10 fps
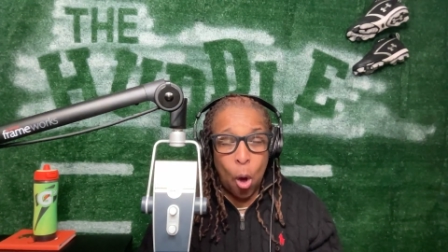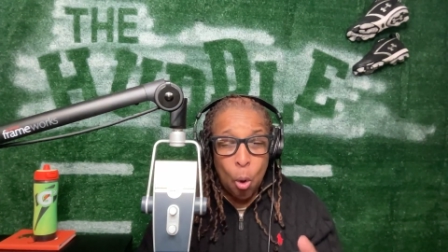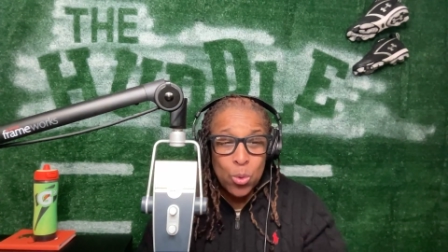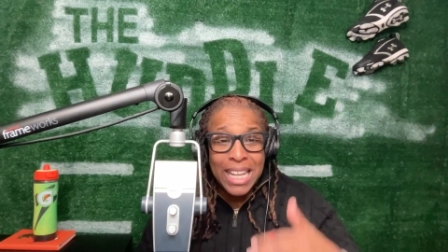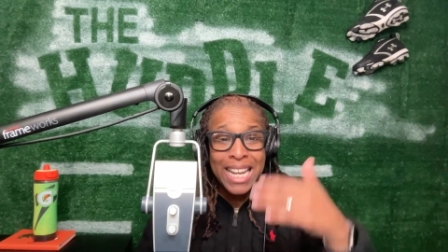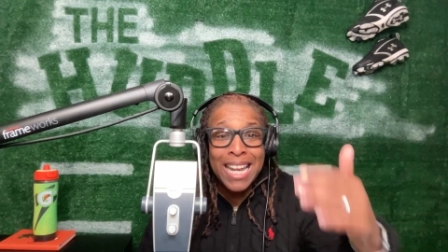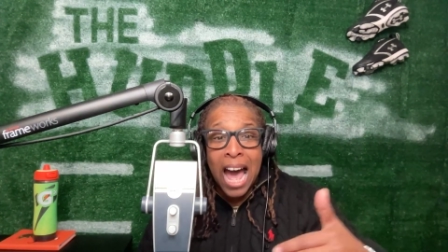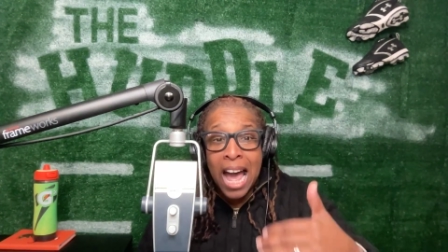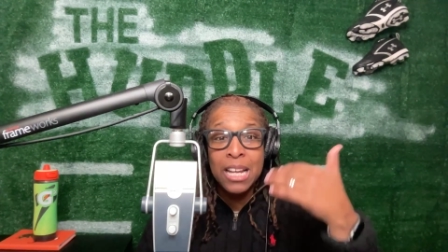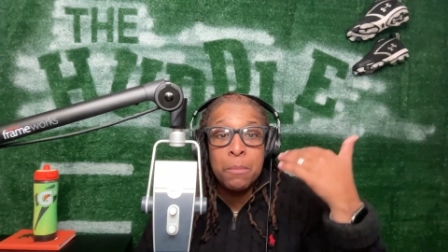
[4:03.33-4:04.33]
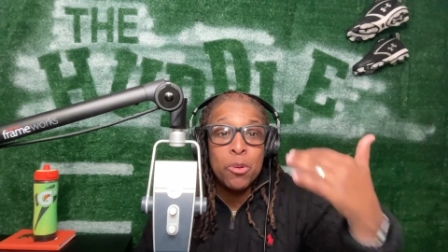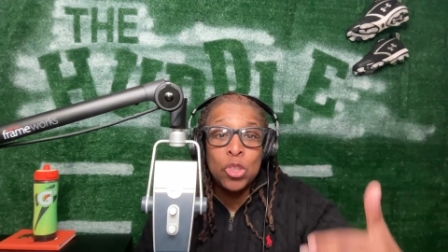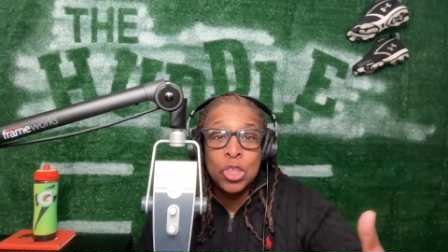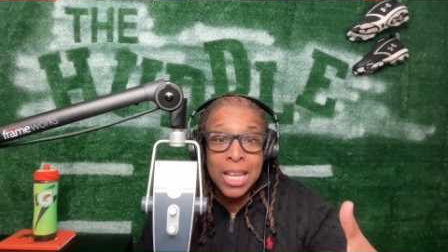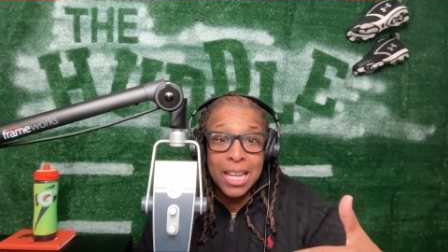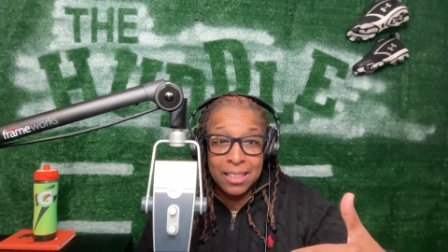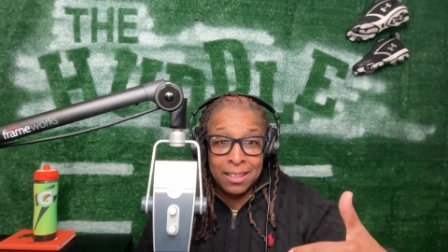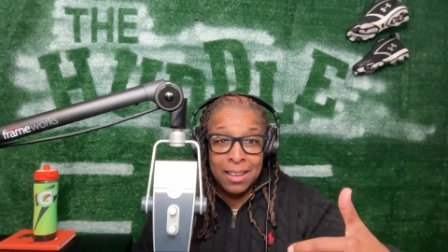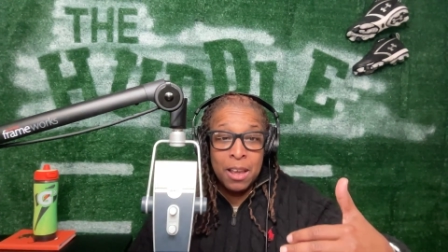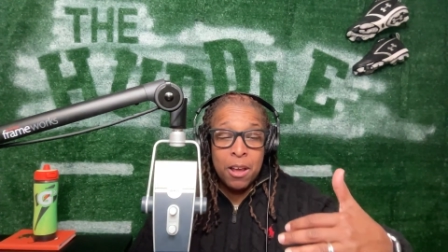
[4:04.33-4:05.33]
Only 9%
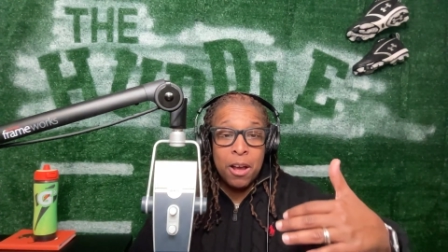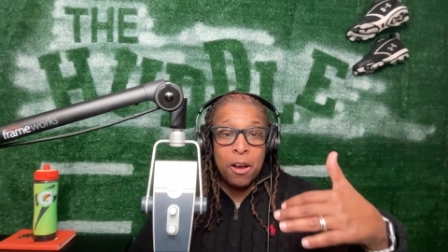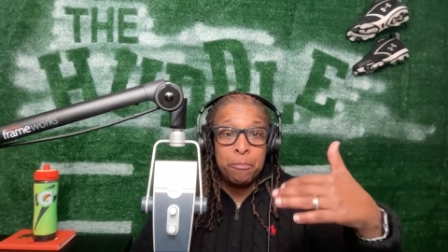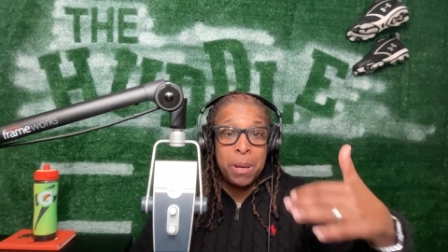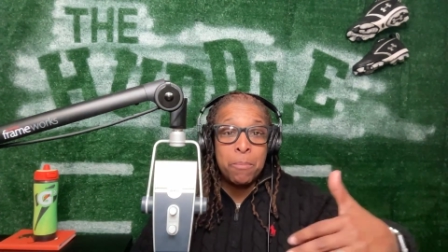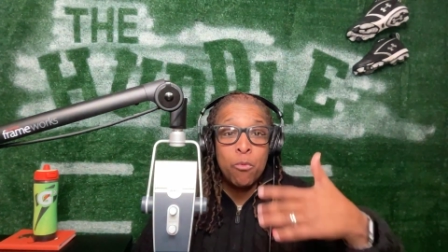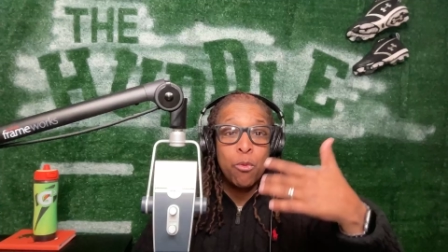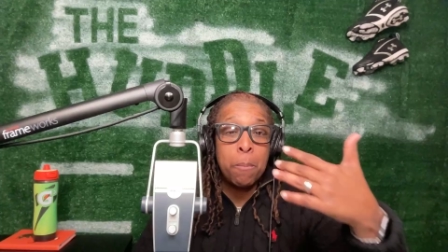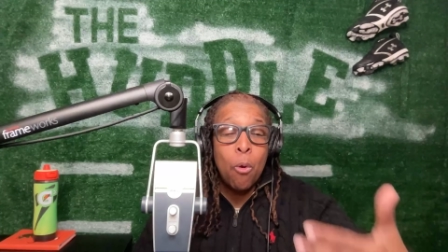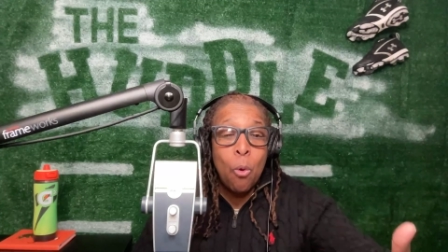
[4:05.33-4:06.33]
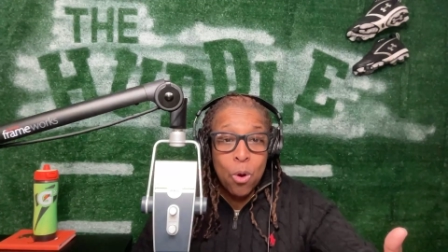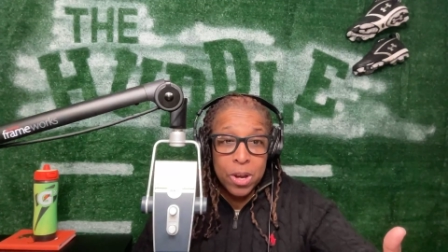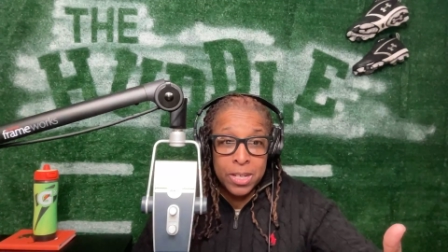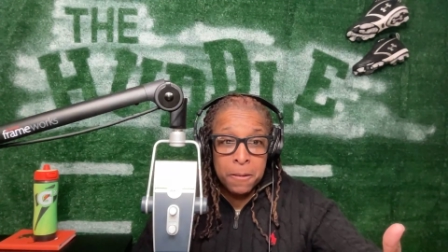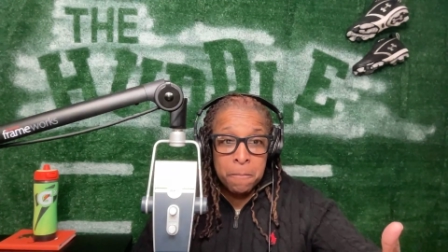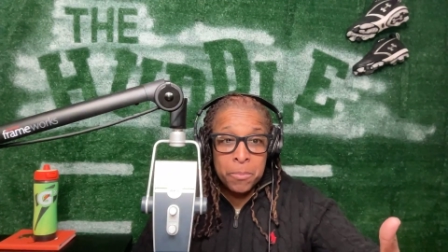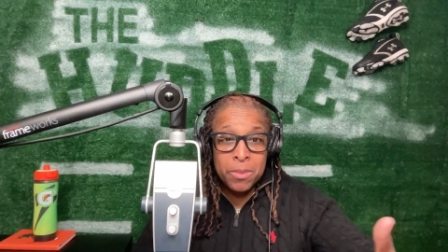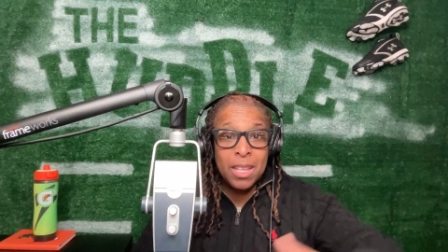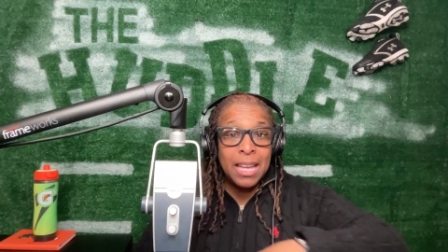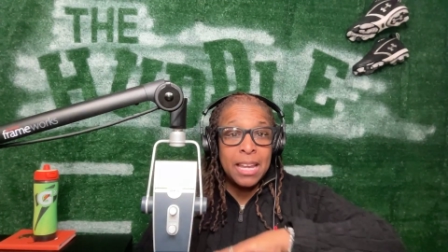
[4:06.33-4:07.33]
of people report
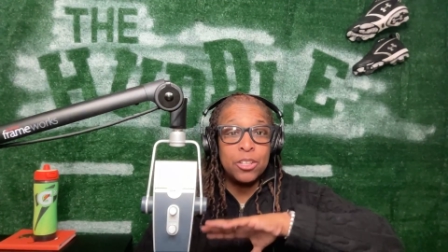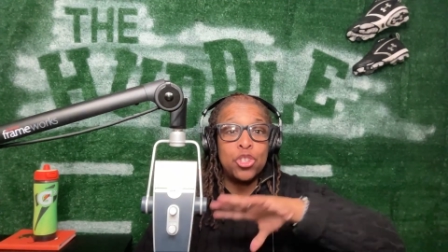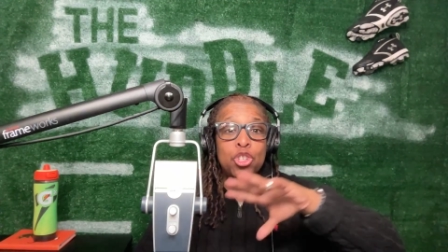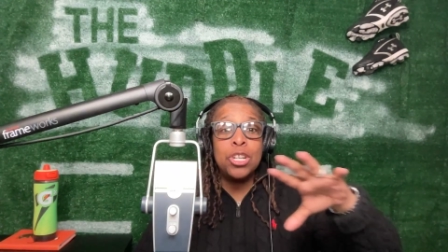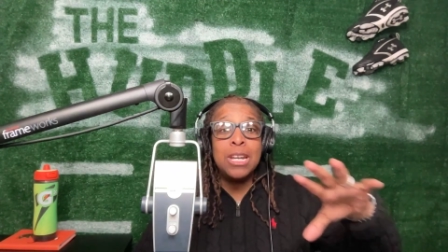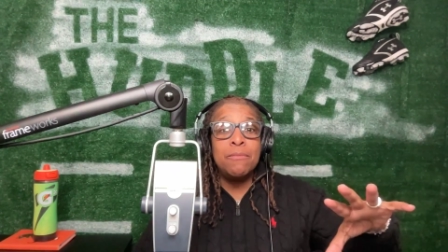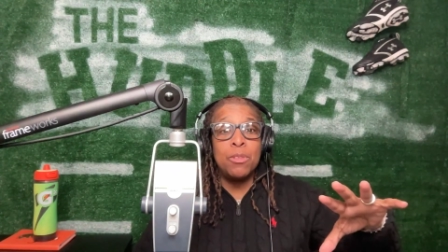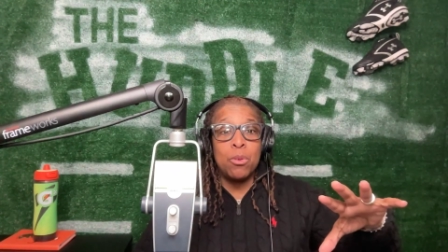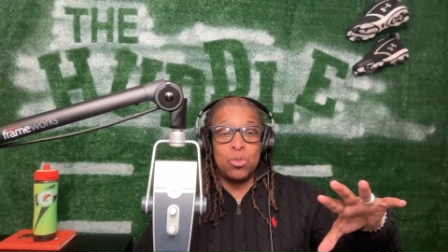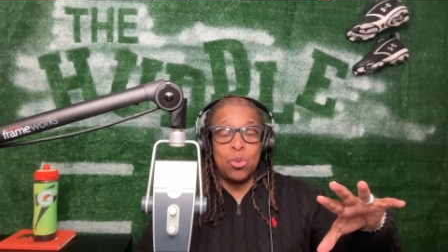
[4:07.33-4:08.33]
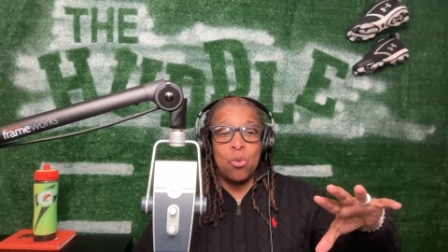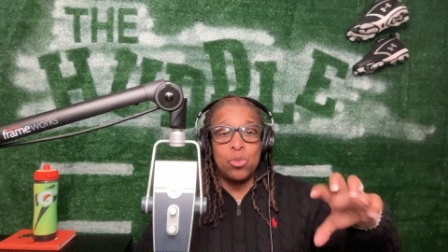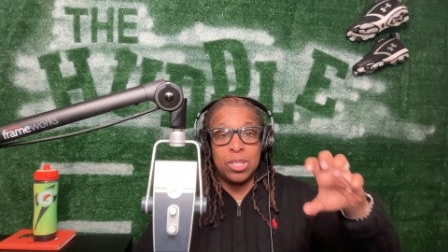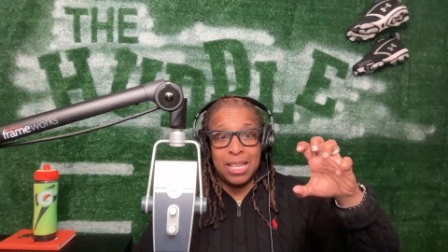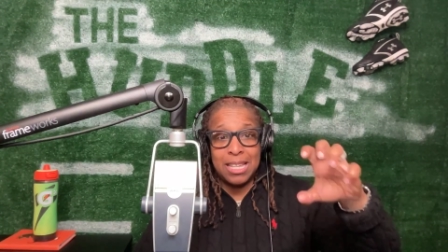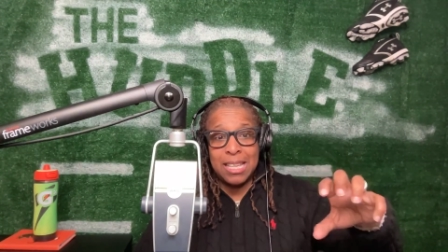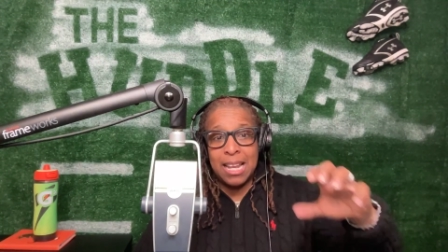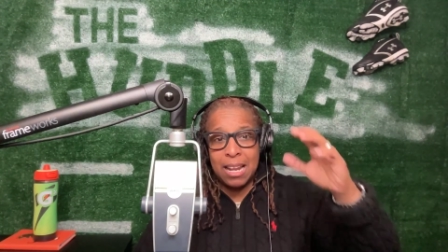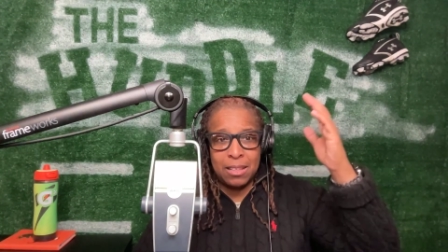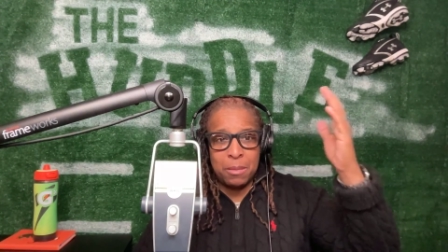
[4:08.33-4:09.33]
that they achieve those goals that they set
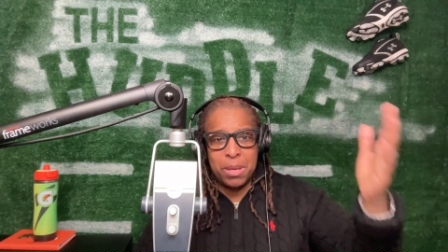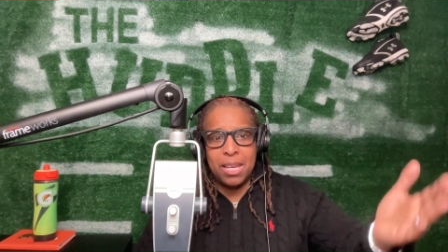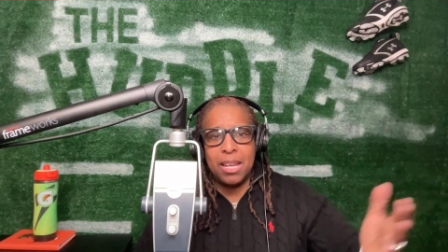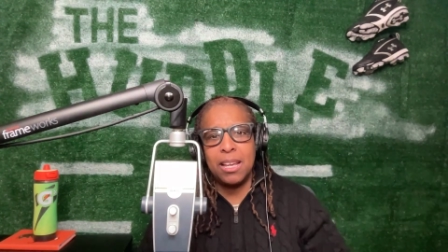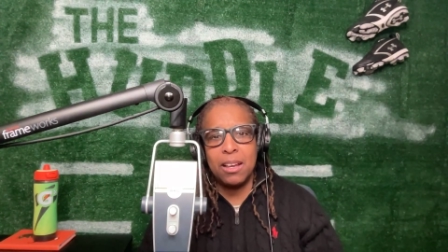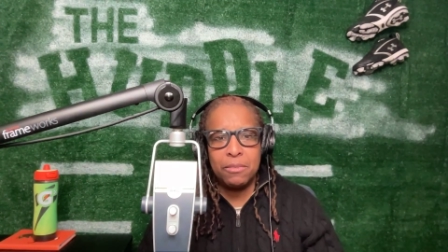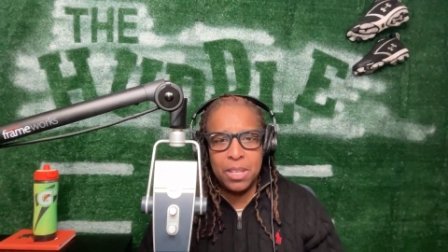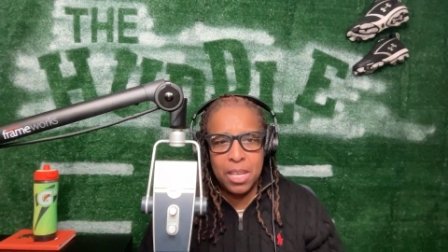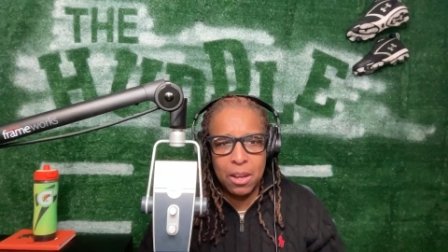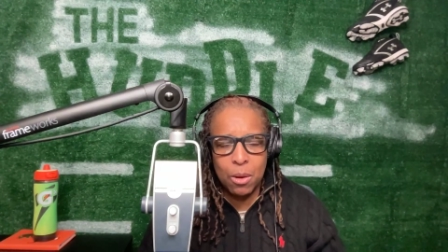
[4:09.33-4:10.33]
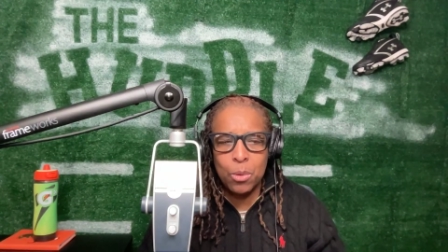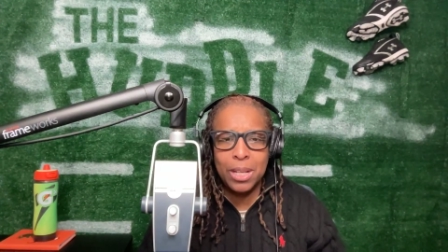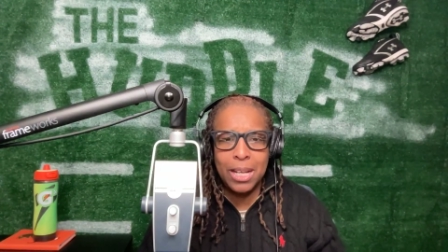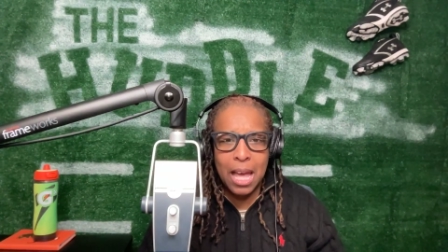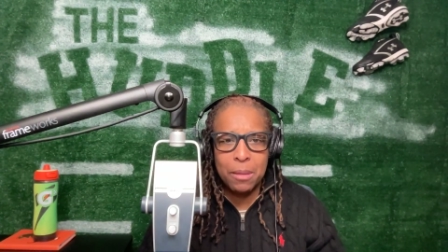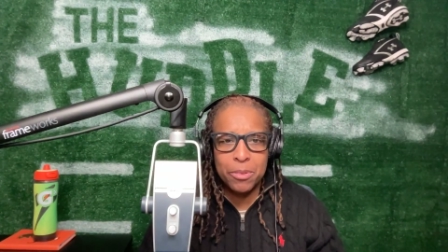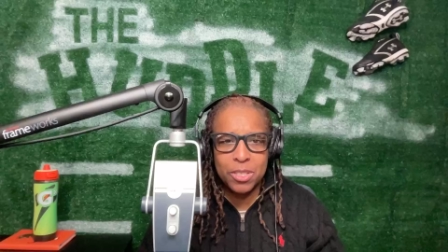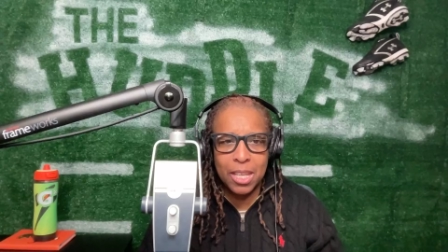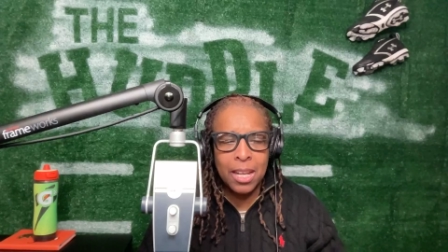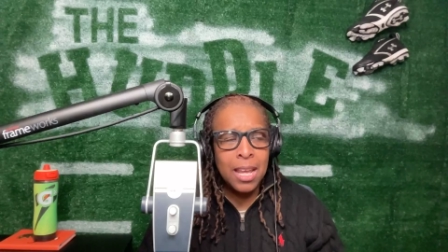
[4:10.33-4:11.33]
out at the beginning of the year. Only
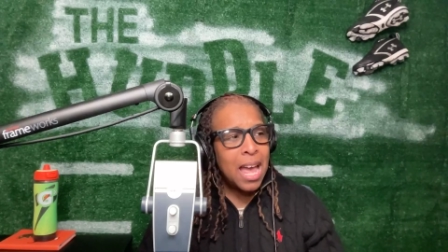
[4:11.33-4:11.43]
9%.